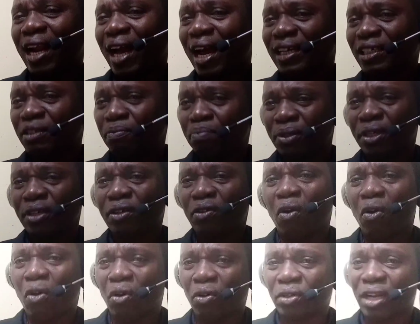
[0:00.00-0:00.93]
speak
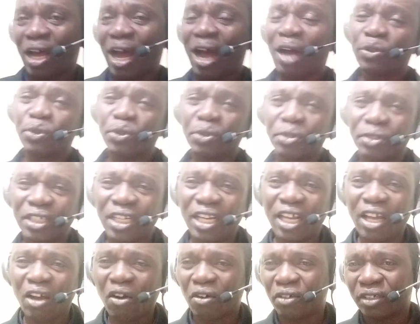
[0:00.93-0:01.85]
on how to
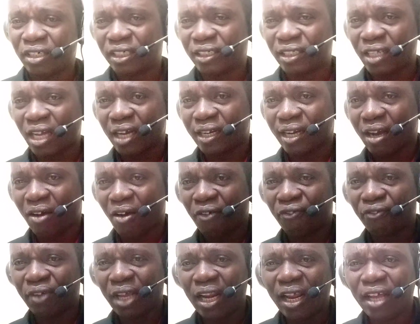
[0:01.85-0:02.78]
really understand our
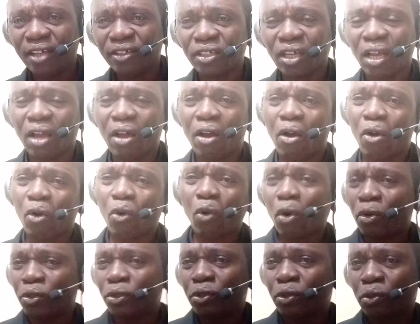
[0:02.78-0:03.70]
feelings,
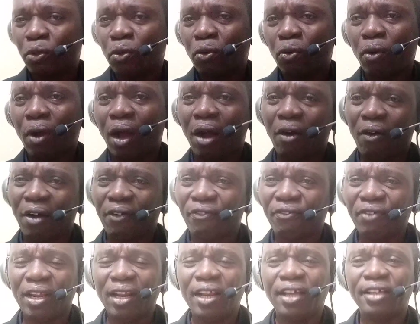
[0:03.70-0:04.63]
control our
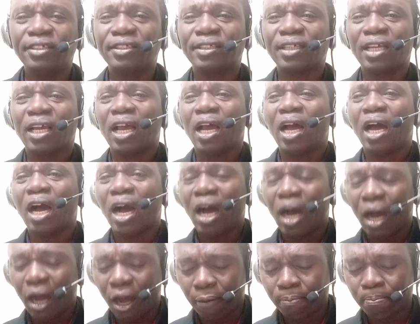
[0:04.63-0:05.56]
feelings,
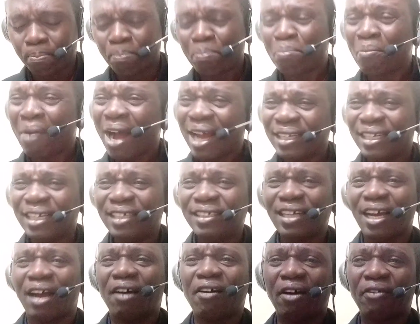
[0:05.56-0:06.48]
manage
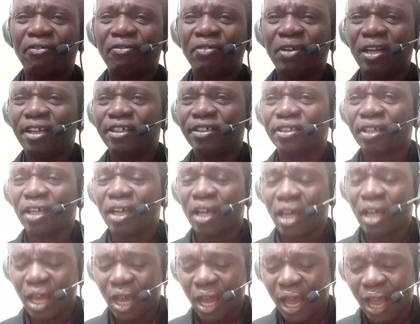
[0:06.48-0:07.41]
our feelings,
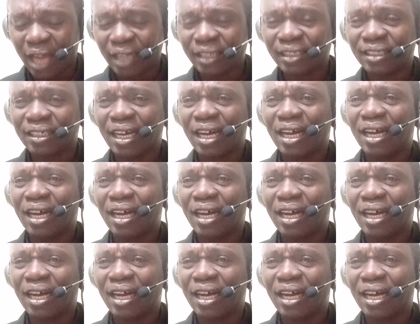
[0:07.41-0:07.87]
and